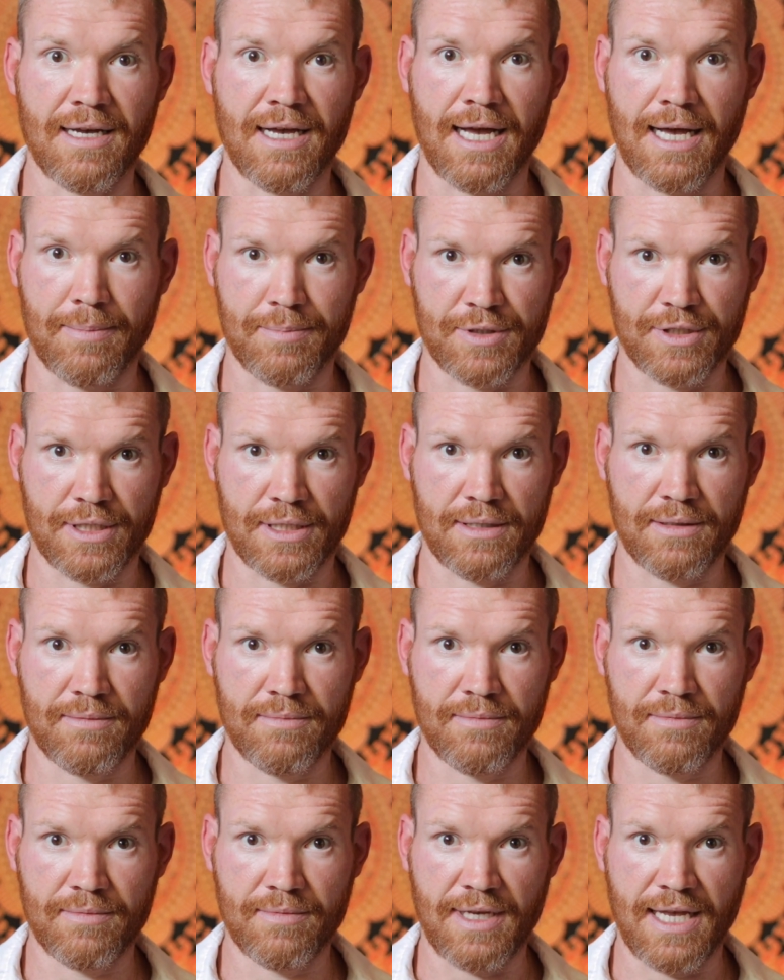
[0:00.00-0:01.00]
option,
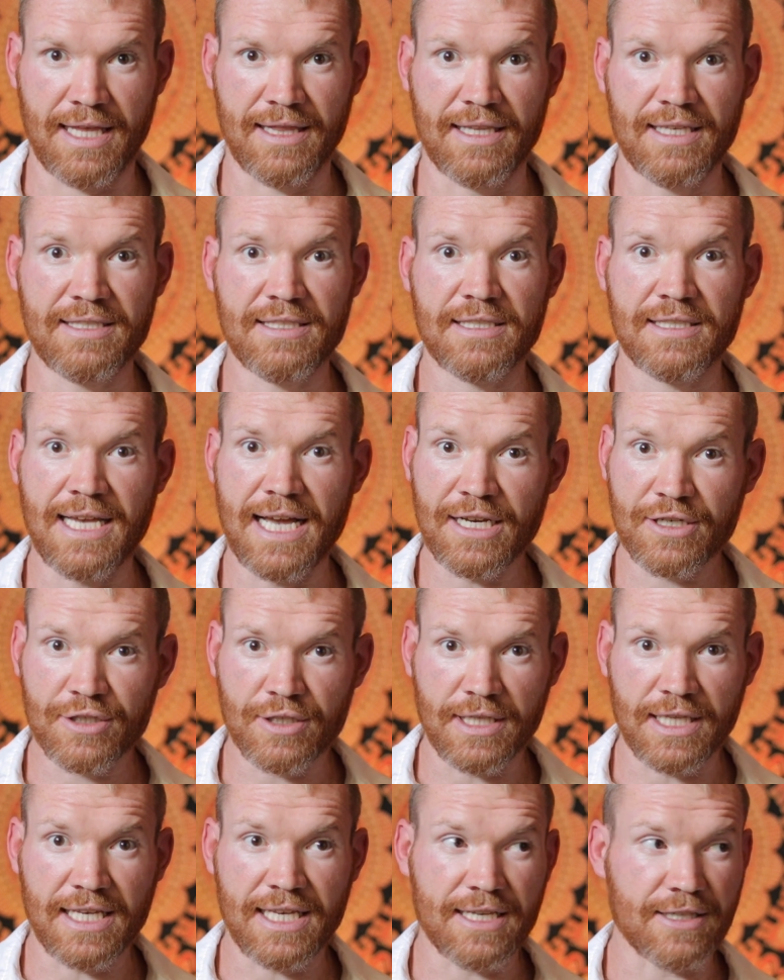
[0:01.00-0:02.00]
and this is
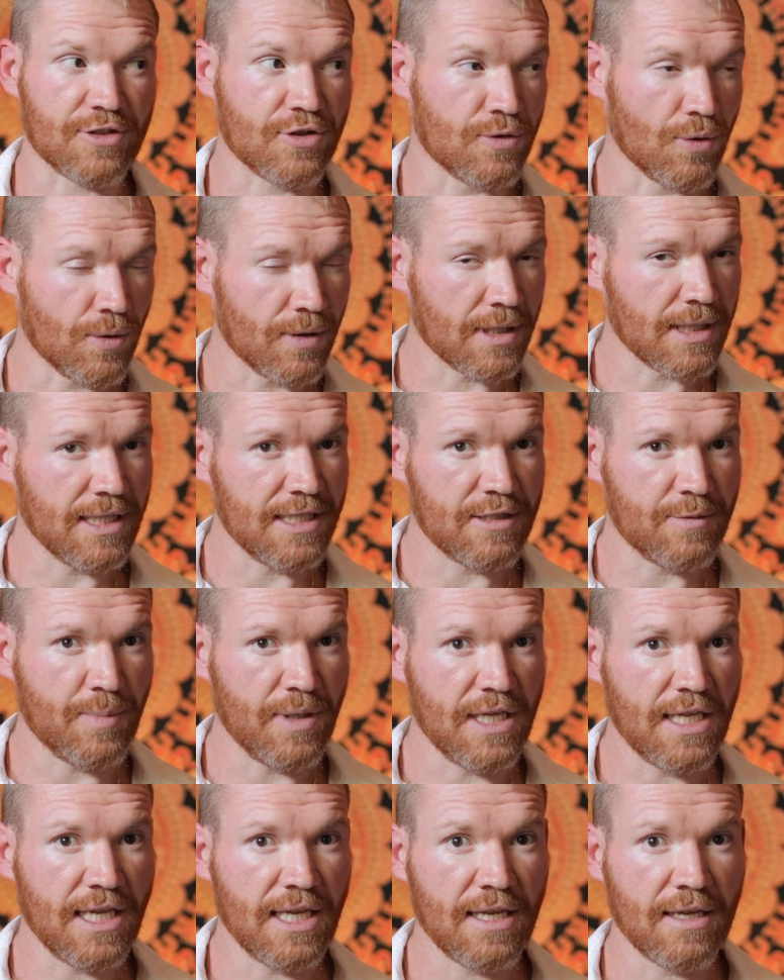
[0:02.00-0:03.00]
actually, historically
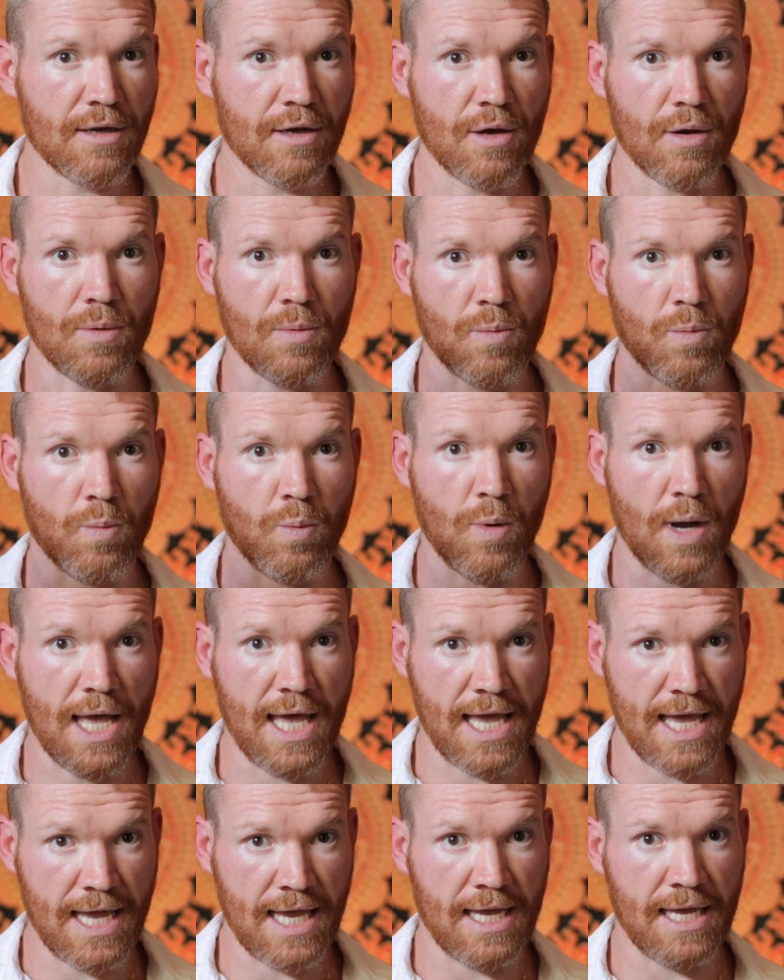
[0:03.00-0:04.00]
speaking,
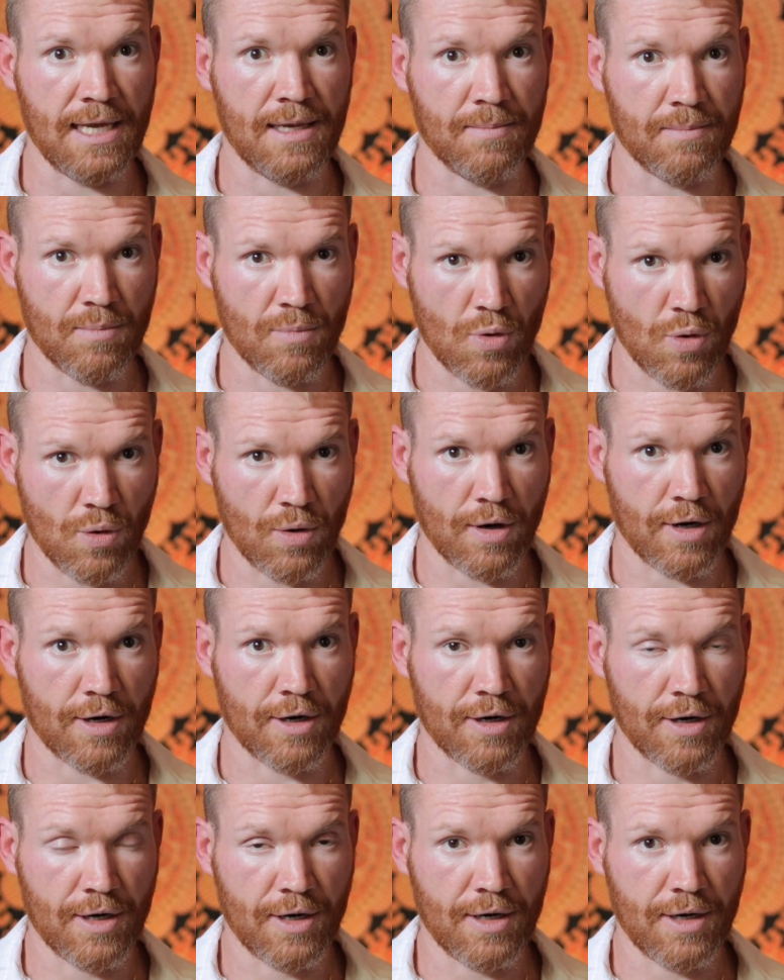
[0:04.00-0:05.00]
way
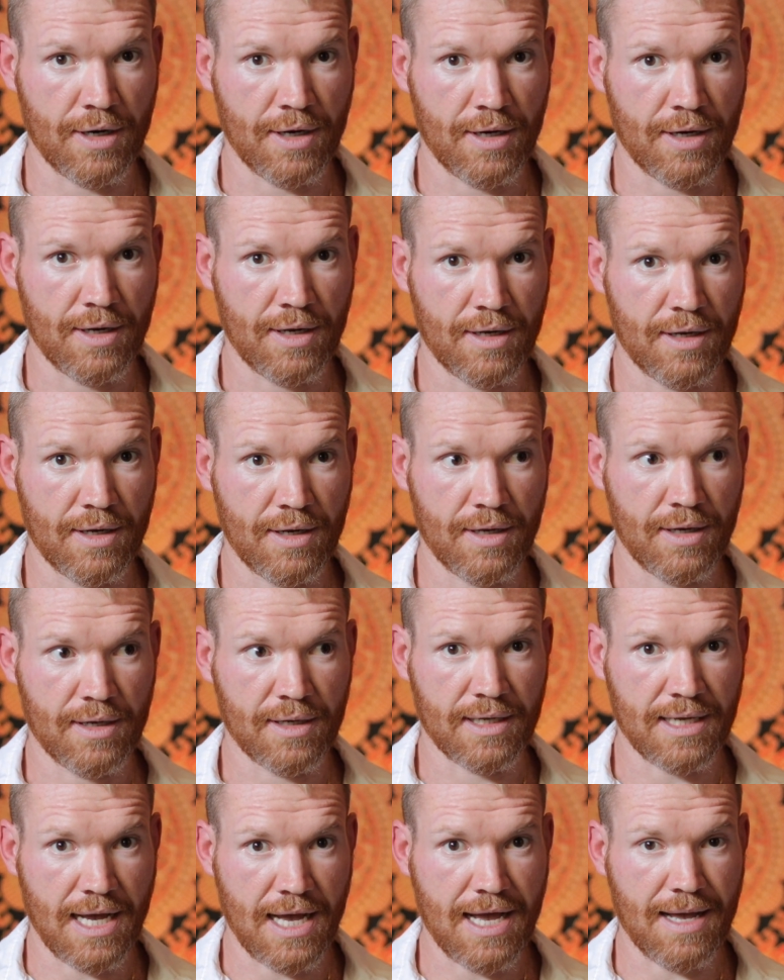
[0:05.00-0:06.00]
more
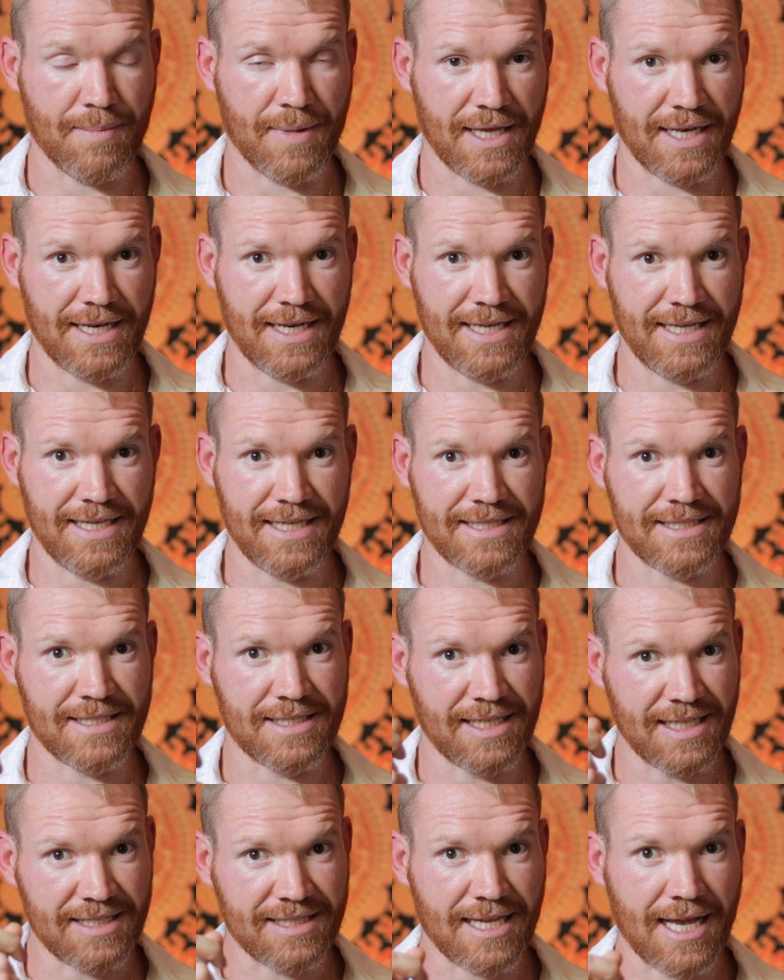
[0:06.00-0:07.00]
common, is
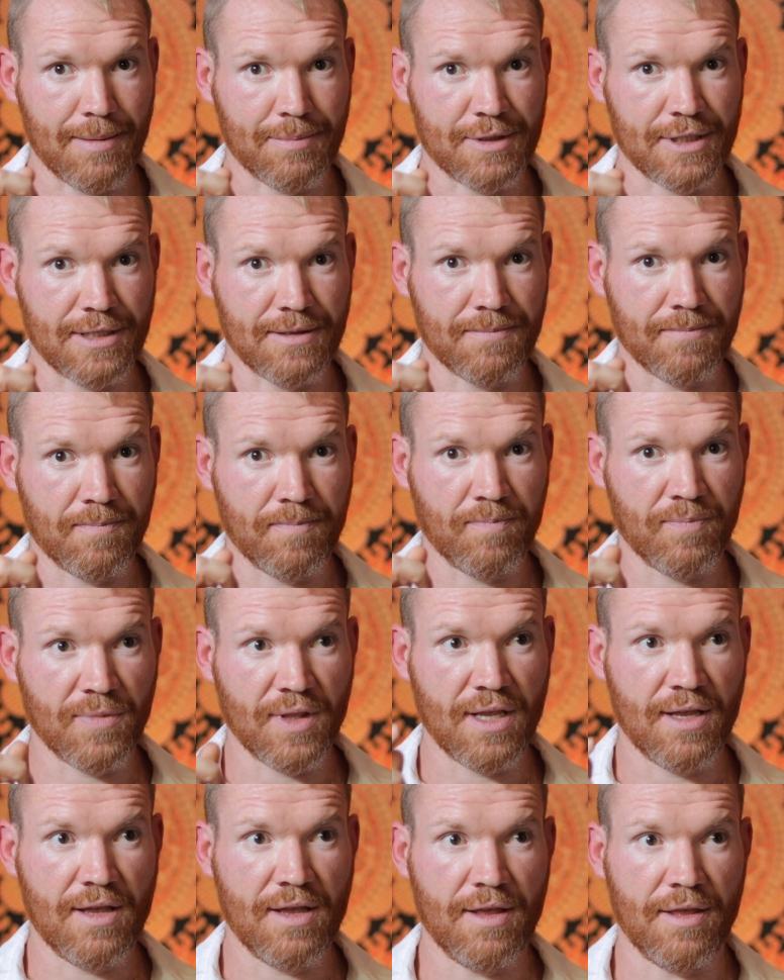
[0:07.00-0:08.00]
this option,
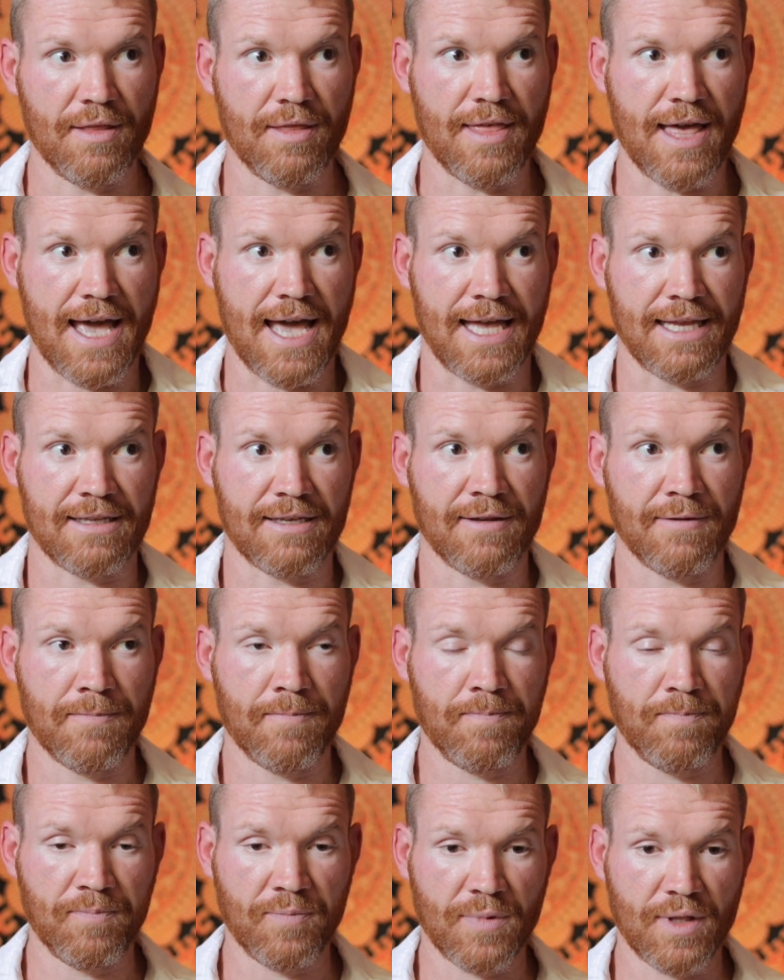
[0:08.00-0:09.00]
that
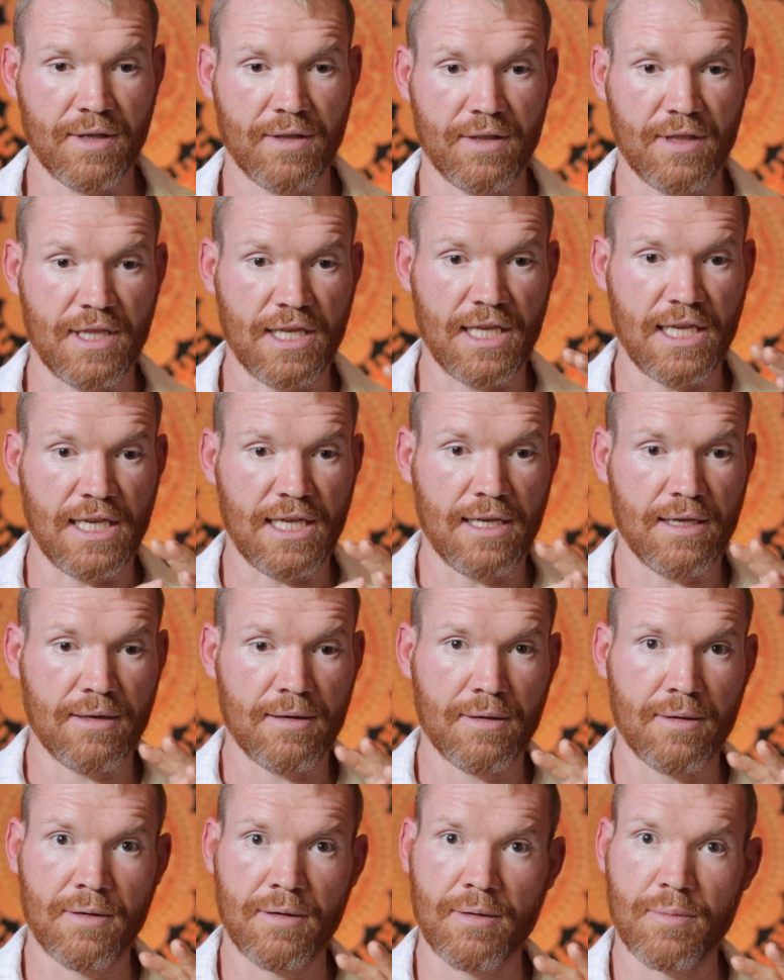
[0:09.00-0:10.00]
the
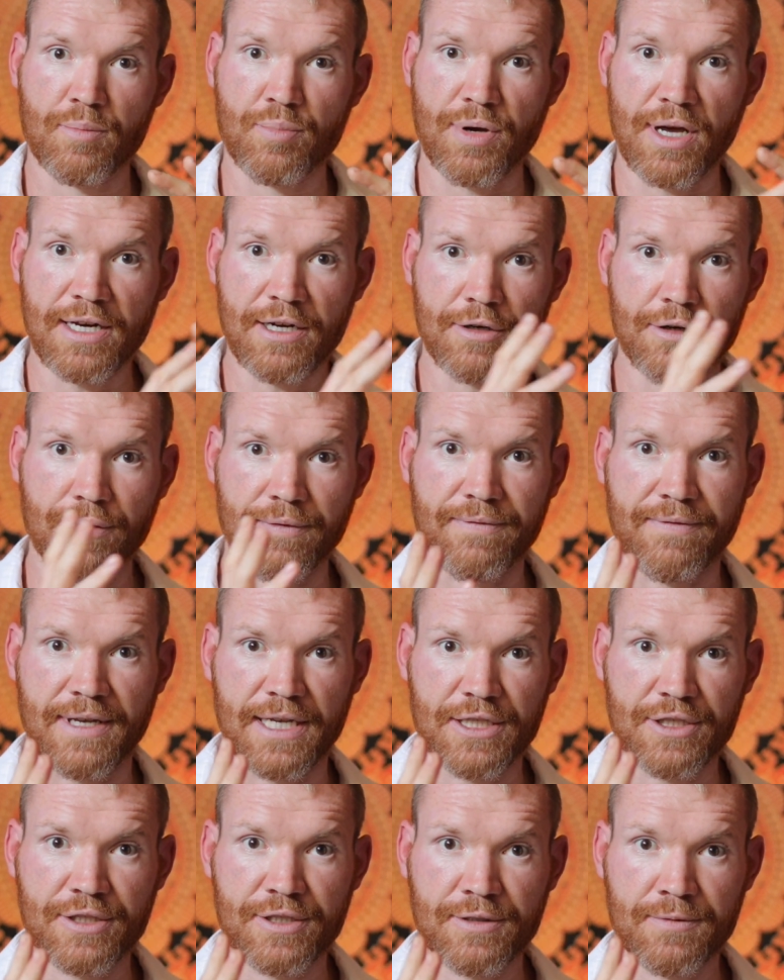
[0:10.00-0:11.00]
predator
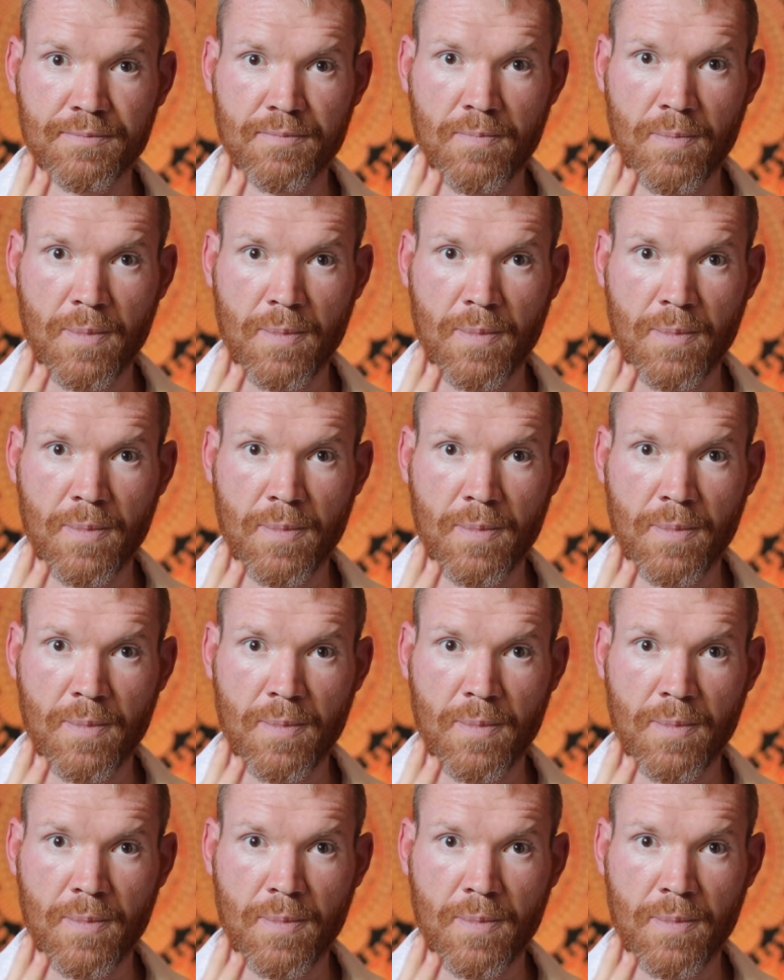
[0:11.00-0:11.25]
fish